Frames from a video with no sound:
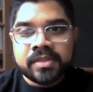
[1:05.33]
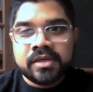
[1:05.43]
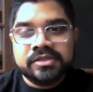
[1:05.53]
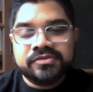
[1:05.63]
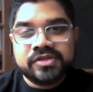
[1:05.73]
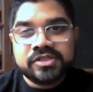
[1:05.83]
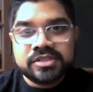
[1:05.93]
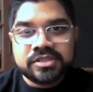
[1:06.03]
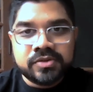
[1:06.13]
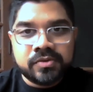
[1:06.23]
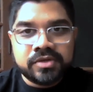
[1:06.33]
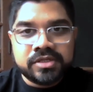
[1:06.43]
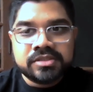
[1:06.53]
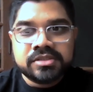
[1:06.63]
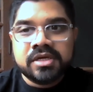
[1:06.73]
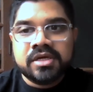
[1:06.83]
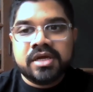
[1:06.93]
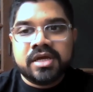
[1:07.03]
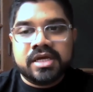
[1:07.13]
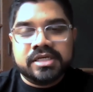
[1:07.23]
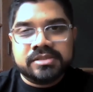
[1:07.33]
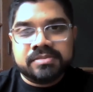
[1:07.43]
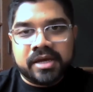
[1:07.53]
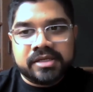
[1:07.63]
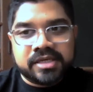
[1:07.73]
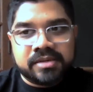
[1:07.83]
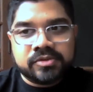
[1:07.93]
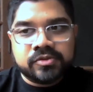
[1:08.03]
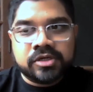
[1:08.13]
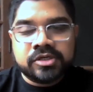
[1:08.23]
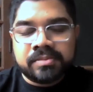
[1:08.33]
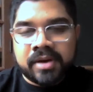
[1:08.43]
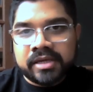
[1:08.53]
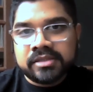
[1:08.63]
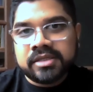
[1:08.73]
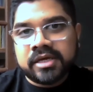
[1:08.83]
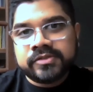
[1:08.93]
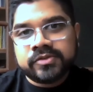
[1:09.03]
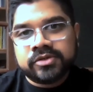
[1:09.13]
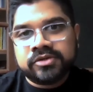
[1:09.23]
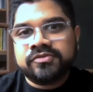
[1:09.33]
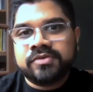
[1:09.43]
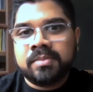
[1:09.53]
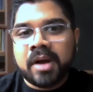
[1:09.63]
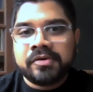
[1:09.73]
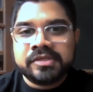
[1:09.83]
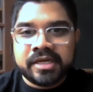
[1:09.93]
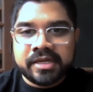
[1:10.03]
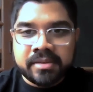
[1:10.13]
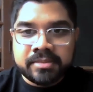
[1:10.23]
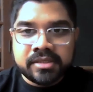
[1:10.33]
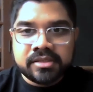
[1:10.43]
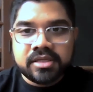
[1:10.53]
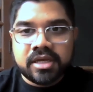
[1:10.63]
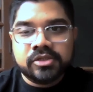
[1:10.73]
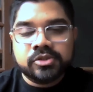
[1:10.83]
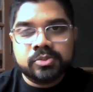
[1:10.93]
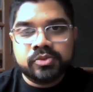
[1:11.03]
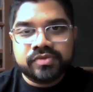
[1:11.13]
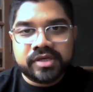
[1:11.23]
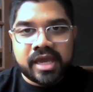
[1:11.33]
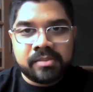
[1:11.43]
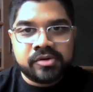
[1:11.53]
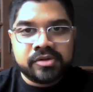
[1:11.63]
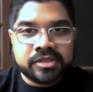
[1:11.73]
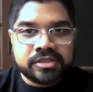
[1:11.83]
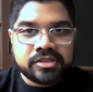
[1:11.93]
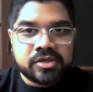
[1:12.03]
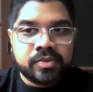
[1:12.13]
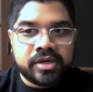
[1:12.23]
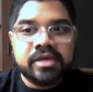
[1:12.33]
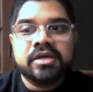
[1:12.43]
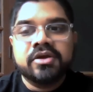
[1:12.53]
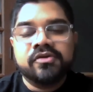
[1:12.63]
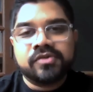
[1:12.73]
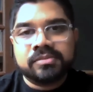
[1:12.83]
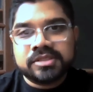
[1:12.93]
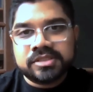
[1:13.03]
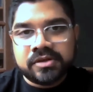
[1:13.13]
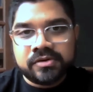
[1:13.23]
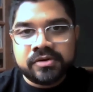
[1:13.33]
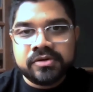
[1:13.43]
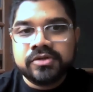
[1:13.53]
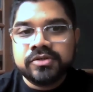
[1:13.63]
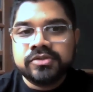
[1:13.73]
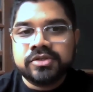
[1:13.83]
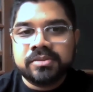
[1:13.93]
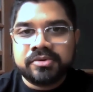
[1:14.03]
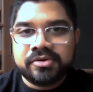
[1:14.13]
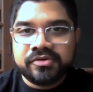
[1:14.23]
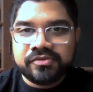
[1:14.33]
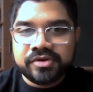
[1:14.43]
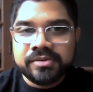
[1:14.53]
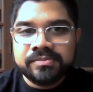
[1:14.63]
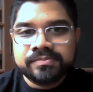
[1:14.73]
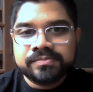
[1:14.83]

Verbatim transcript: Deficiency Notice is my attempt to undermine that sort of power dynamic and to move the camera lens away from the center to the periphery.